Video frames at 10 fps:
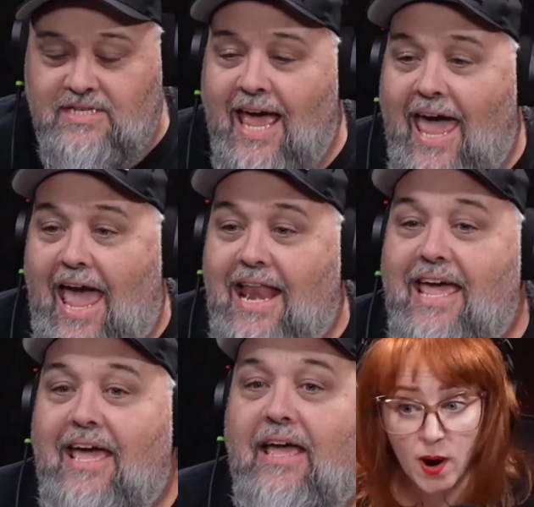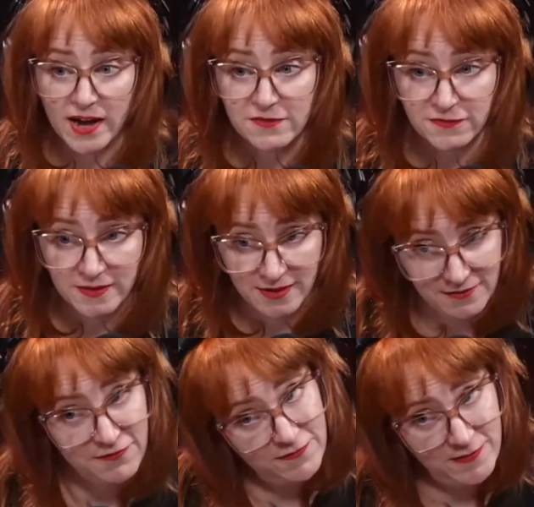Yeah. He has a wife.
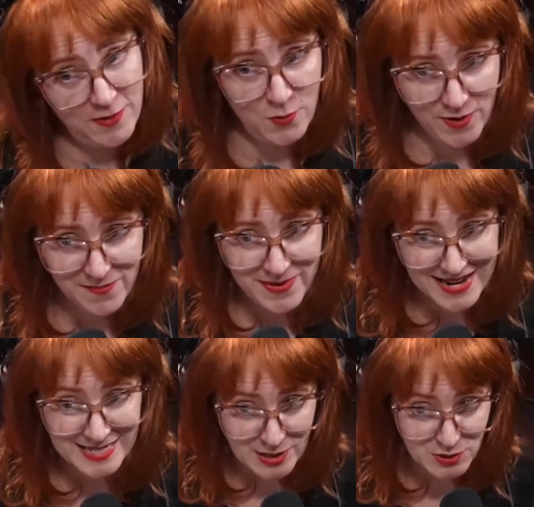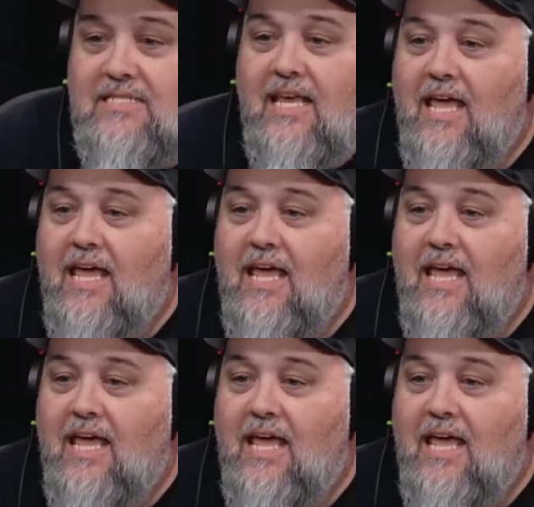If you aren't paying attention,